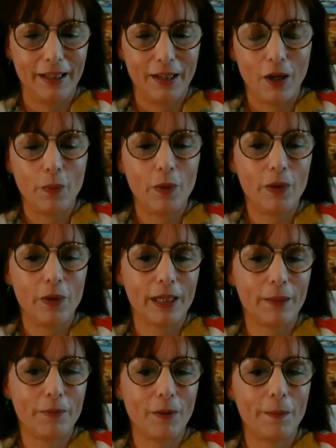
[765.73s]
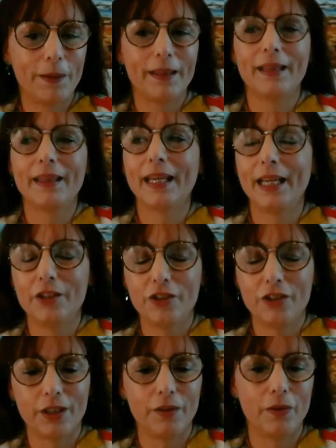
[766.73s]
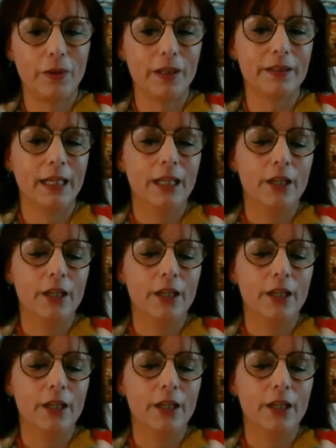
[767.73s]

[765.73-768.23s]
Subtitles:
are working properly, that the hinges are oiled.